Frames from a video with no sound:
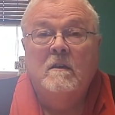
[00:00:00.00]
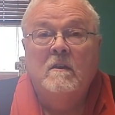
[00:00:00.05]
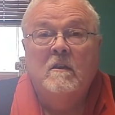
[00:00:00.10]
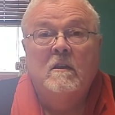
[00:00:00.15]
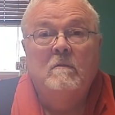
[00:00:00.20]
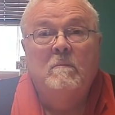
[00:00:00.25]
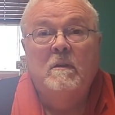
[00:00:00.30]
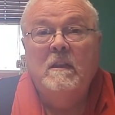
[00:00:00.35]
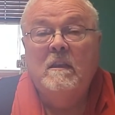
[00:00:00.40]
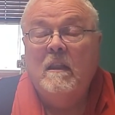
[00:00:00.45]

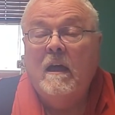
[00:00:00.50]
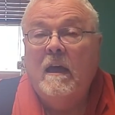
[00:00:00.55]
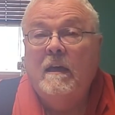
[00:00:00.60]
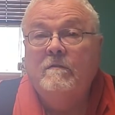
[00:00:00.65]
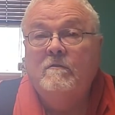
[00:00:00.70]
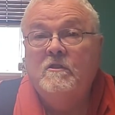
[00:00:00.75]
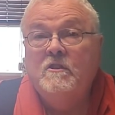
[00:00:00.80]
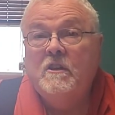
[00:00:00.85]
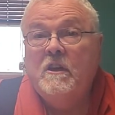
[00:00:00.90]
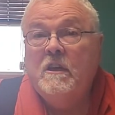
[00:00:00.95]
can be
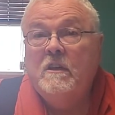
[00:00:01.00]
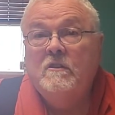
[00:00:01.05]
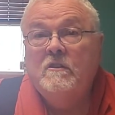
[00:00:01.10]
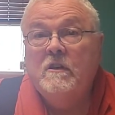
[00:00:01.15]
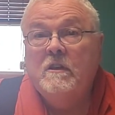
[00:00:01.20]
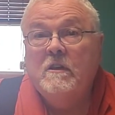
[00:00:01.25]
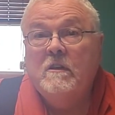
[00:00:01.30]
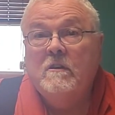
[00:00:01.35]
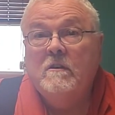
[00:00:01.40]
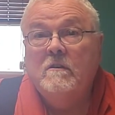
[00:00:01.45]

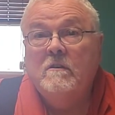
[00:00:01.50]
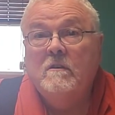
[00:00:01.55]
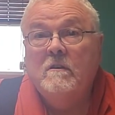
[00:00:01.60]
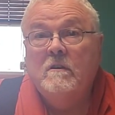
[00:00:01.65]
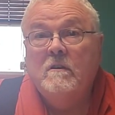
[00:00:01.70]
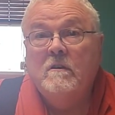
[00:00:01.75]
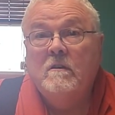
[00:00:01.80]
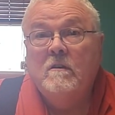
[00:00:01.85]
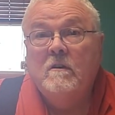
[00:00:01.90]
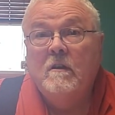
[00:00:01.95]
life-changing
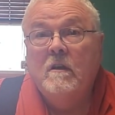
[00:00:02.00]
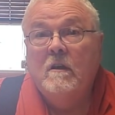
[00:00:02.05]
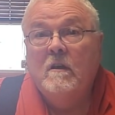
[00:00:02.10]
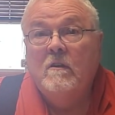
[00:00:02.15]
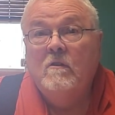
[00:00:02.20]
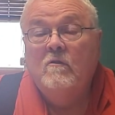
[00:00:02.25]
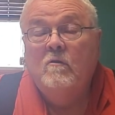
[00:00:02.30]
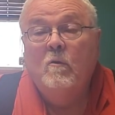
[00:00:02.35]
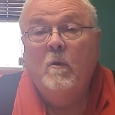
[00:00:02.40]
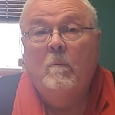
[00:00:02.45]

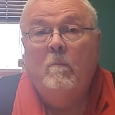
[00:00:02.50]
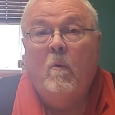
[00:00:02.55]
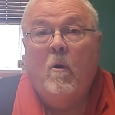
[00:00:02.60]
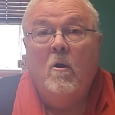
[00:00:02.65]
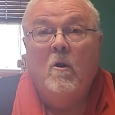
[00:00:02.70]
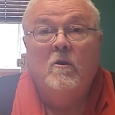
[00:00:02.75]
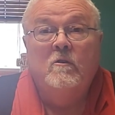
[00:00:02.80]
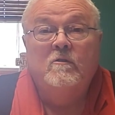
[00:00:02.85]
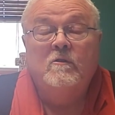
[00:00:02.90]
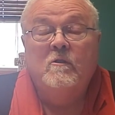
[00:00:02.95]
to a
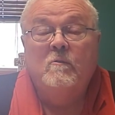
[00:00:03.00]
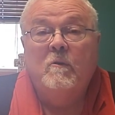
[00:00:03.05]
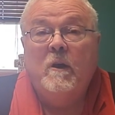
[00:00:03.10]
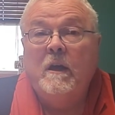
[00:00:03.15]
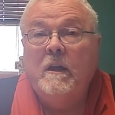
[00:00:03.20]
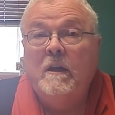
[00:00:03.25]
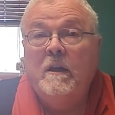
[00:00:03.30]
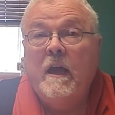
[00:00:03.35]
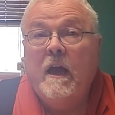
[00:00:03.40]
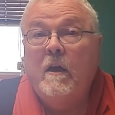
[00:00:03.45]
person
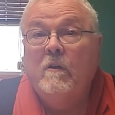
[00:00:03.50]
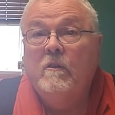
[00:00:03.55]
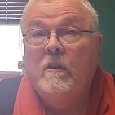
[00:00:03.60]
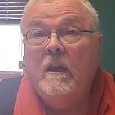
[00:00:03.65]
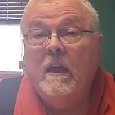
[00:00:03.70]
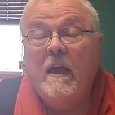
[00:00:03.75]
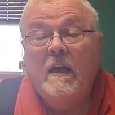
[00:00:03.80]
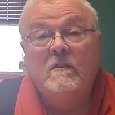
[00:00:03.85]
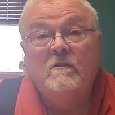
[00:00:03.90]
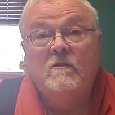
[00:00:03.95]
right now that
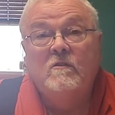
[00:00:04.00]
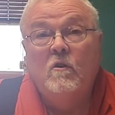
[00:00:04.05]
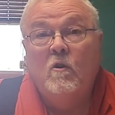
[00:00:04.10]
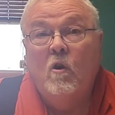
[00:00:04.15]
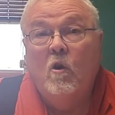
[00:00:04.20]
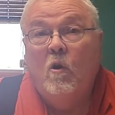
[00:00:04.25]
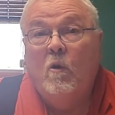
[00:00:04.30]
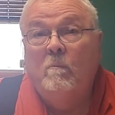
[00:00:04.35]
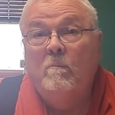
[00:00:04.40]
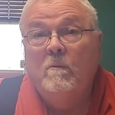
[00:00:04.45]
has no
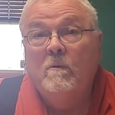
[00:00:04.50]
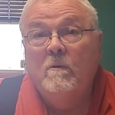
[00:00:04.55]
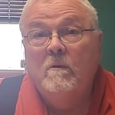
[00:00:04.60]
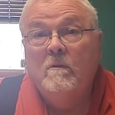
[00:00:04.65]
hope,